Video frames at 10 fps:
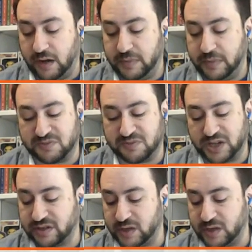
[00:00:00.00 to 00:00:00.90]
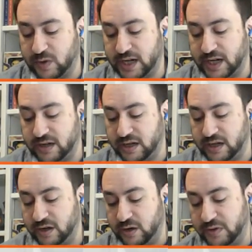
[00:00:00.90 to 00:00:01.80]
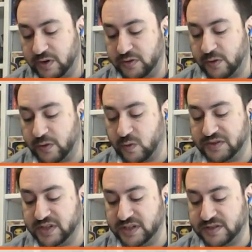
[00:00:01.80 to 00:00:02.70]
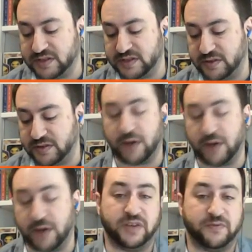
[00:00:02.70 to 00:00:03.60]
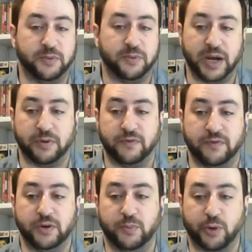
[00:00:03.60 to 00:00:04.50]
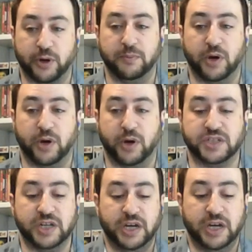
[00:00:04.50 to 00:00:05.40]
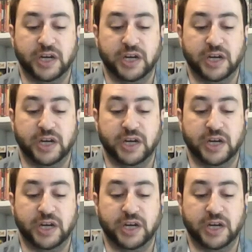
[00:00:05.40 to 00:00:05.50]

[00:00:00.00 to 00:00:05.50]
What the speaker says: Especially when, you know, there wasn't that was it for the pay-per-view pretty much.